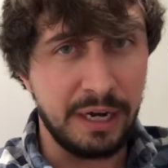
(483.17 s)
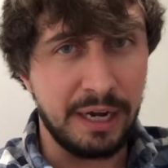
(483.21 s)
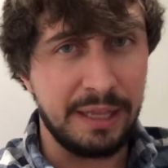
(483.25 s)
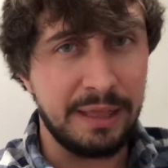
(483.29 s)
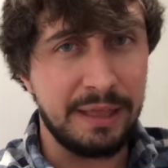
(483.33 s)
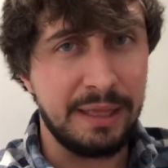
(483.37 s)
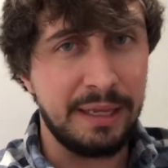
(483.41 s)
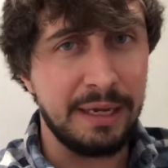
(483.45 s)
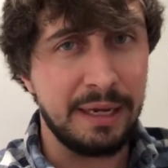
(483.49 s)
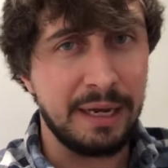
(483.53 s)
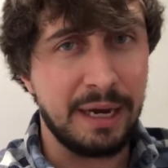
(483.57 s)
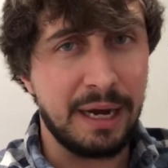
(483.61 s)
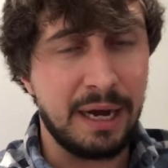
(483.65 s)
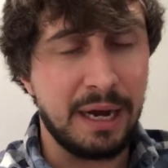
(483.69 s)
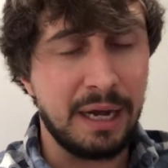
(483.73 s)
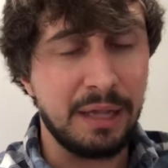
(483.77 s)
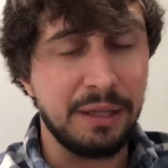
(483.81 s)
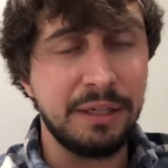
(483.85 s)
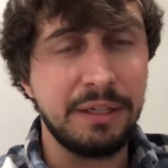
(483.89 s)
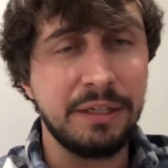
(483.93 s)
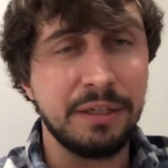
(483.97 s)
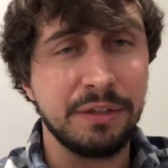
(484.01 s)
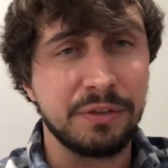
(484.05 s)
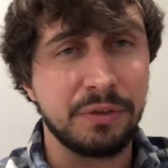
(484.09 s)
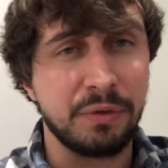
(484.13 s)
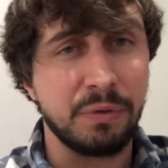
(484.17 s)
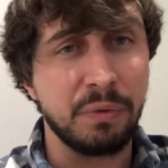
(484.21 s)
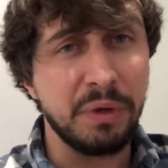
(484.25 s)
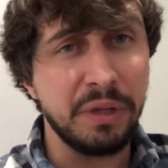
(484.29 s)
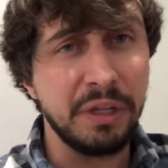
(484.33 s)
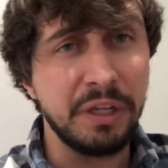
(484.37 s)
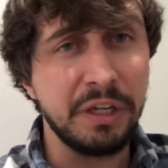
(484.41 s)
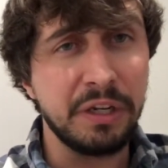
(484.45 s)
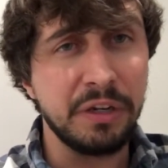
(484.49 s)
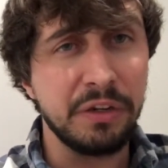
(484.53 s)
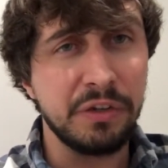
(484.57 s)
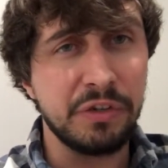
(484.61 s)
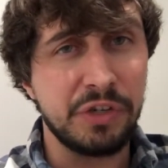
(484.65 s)
I think Holley does a
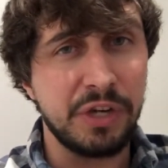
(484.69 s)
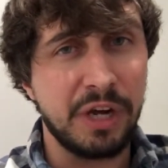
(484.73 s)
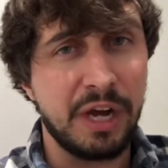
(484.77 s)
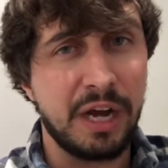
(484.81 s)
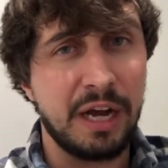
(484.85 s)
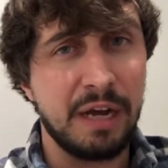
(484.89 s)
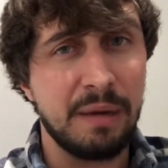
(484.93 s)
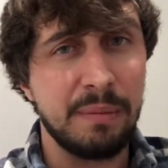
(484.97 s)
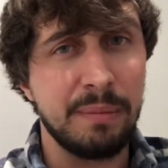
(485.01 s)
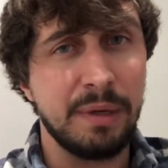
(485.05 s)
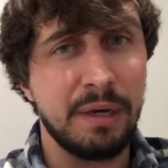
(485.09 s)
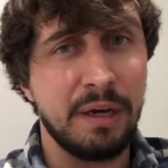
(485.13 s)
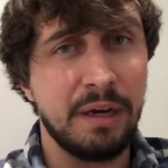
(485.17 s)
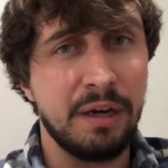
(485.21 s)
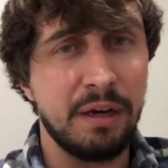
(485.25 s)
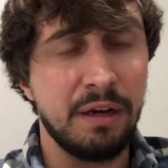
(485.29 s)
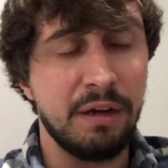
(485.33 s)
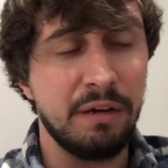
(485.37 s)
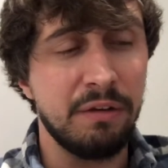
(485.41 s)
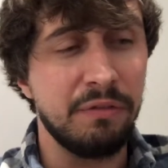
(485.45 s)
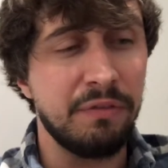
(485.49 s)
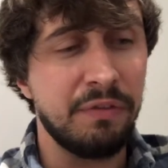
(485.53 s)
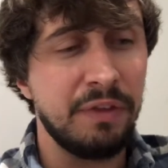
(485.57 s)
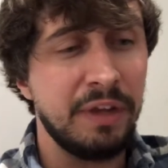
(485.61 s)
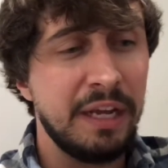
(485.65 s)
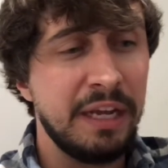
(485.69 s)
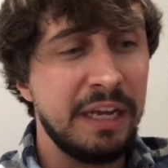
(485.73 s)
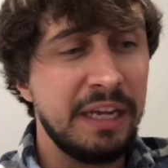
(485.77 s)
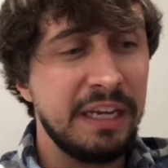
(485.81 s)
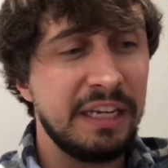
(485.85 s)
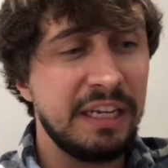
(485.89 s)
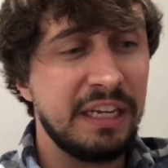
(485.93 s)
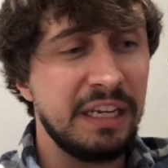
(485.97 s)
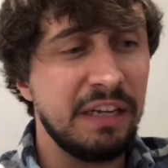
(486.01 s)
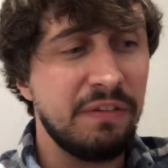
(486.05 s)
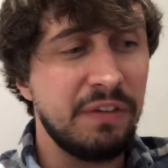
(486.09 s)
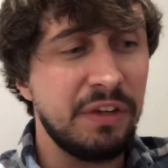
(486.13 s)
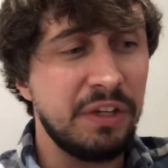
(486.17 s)
really good job of
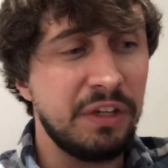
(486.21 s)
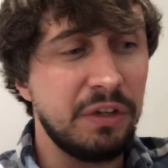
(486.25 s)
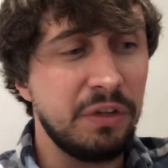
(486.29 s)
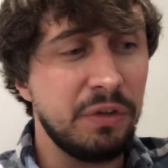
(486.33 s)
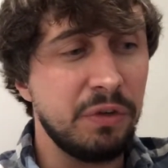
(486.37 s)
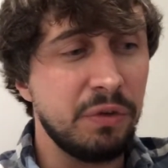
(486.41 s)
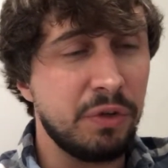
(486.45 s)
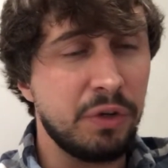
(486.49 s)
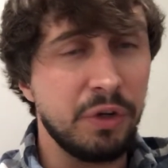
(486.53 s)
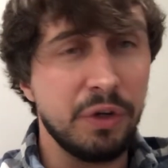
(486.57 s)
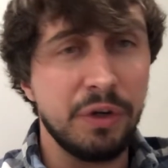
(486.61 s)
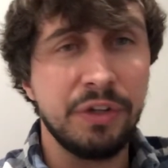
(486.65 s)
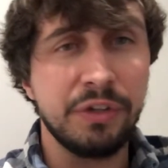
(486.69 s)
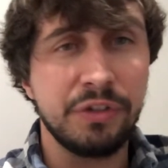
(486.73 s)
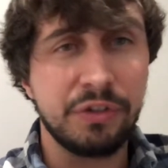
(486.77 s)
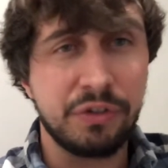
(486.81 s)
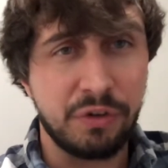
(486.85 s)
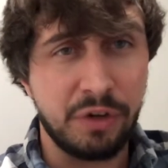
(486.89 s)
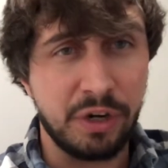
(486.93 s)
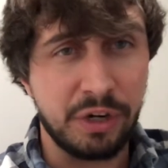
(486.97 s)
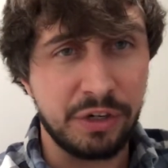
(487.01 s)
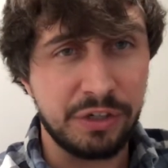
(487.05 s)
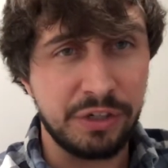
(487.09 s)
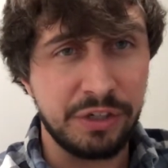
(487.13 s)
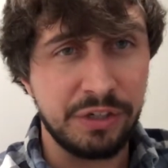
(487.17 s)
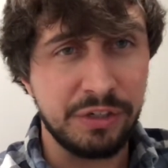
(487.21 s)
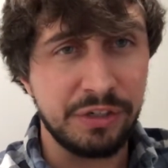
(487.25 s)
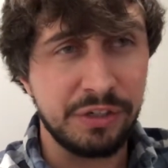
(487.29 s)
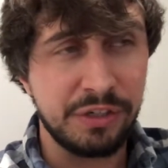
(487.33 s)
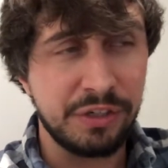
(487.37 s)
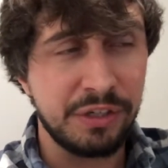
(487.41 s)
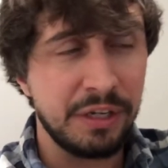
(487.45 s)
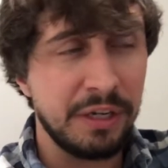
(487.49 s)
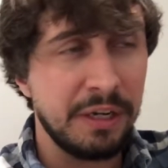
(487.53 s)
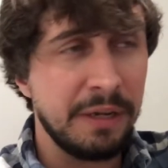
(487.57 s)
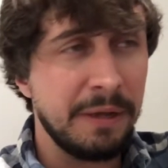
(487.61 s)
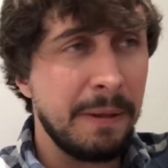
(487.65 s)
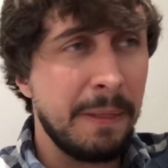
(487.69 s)
giving you good
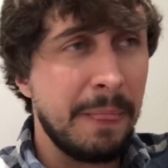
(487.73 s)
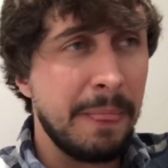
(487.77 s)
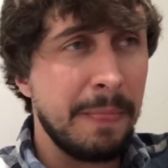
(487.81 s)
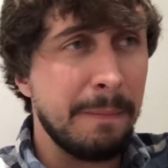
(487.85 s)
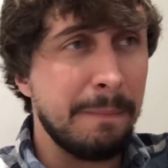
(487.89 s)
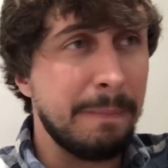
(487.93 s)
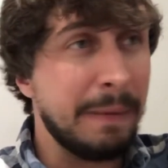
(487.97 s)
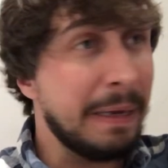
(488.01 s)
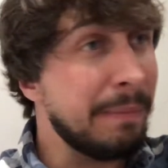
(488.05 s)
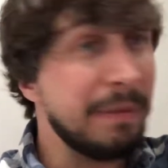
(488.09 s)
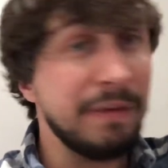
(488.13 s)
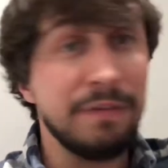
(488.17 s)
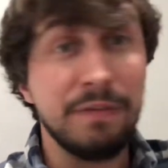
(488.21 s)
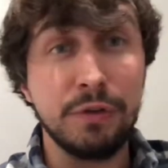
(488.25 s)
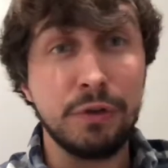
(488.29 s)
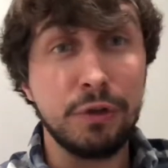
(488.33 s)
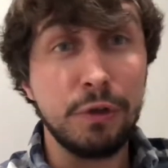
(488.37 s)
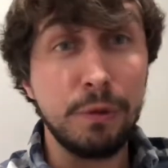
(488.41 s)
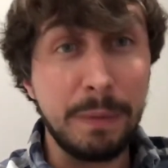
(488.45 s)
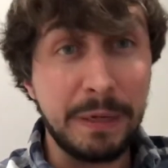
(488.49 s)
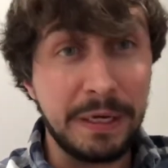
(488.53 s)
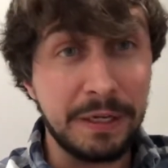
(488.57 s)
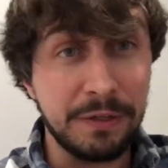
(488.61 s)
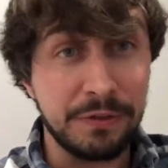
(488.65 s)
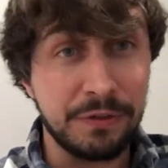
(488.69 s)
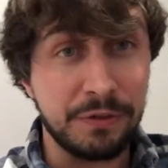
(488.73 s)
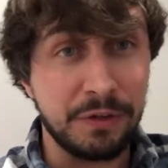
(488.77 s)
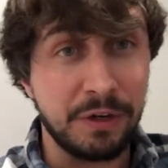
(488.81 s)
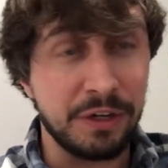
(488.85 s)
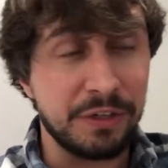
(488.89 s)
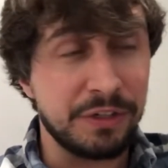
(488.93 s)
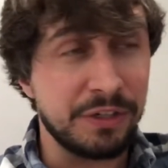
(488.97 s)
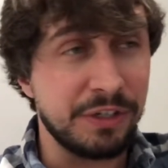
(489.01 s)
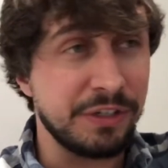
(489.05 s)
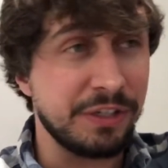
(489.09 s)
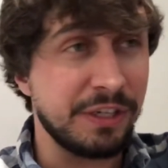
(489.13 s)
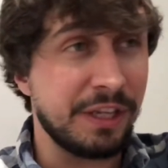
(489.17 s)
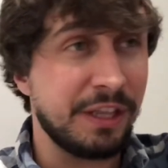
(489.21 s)
instructions, maybe even too many
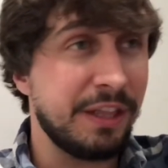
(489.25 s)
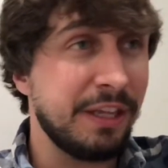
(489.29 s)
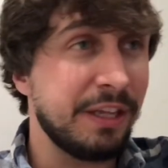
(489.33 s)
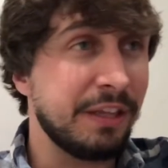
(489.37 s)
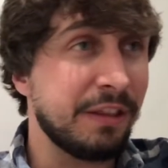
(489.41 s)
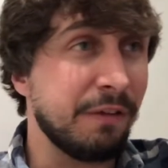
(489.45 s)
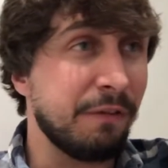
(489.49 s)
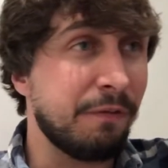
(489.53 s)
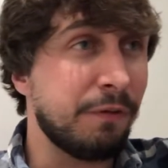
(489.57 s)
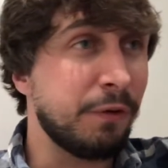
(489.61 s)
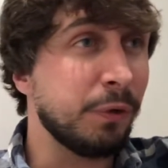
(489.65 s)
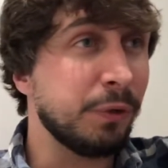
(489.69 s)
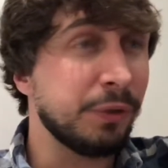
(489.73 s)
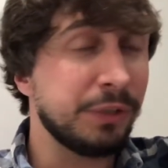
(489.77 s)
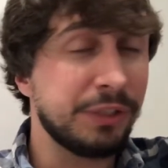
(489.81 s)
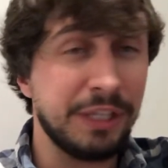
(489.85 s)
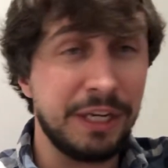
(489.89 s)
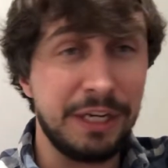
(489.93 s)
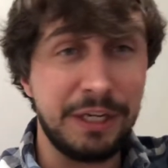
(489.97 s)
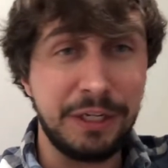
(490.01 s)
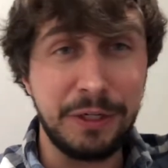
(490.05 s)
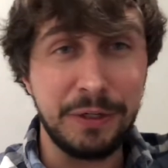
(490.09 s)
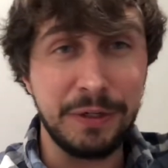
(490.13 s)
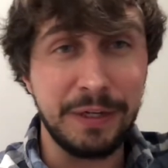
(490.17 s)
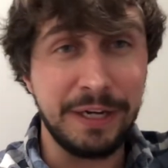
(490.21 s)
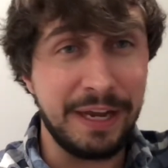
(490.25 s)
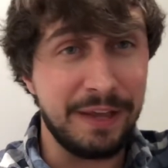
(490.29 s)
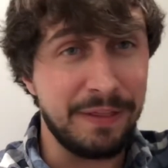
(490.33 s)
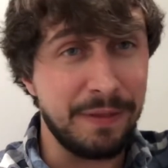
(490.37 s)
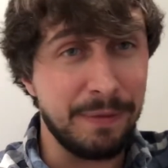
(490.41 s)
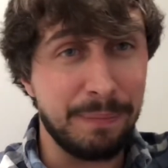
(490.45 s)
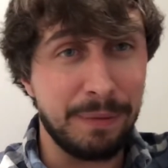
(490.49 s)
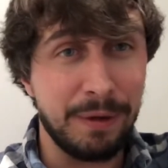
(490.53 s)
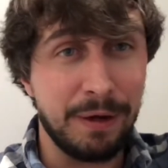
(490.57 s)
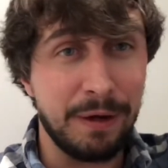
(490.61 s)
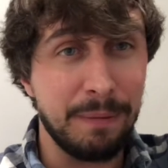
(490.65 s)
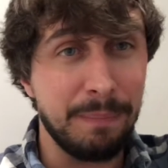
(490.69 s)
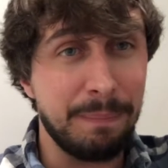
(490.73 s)
instructions. I think the fuel sending unit and the
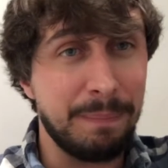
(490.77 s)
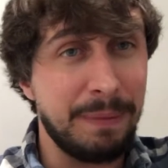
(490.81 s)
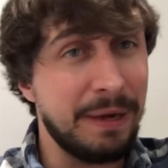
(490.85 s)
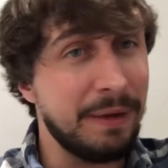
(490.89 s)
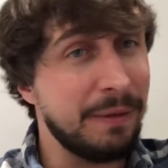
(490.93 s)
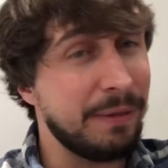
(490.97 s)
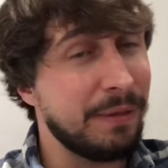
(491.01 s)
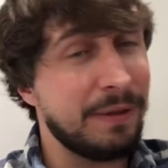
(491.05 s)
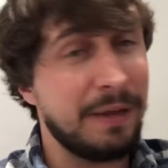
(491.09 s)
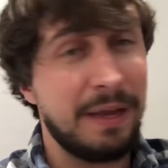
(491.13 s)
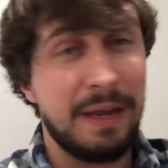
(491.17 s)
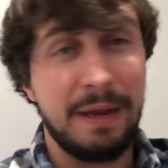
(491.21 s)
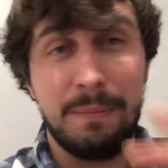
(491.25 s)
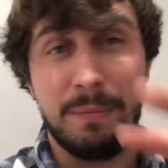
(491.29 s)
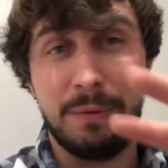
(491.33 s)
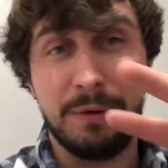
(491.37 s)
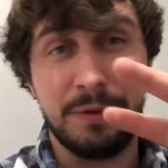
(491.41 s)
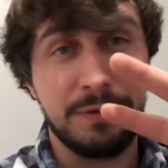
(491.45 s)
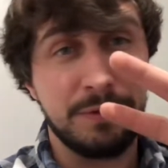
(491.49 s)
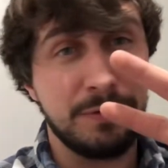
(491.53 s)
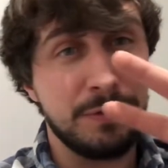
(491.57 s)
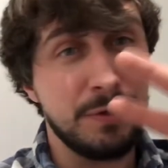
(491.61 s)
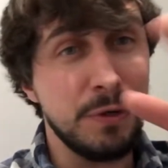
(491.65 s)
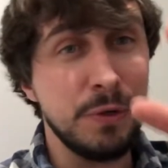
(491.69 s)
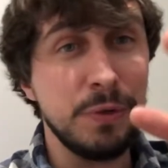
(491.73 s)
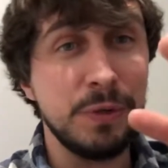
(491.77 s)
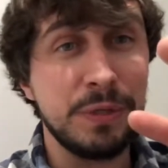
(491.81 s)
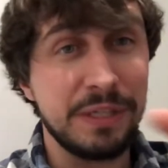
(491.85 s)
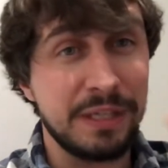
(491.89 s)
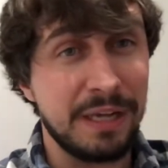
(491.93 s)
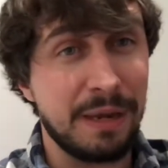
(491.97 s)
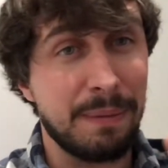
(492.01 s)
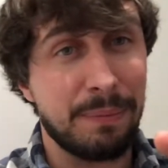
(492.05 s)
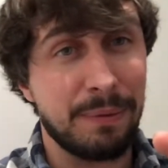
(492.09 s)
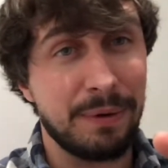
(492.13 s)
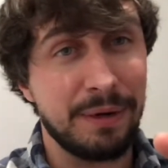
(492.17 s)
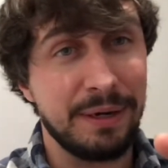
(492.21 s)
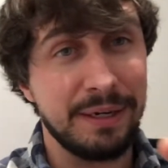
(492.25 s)
pump both came with 2
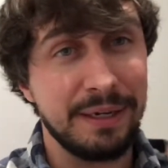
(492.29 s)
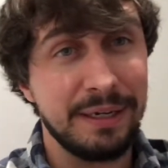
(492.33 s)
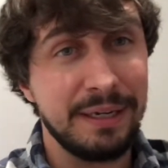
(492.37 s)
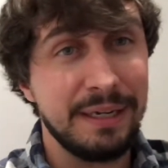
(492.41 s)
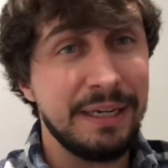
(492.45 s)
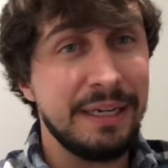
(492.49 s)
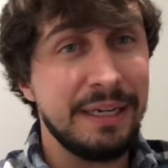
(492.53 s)
separate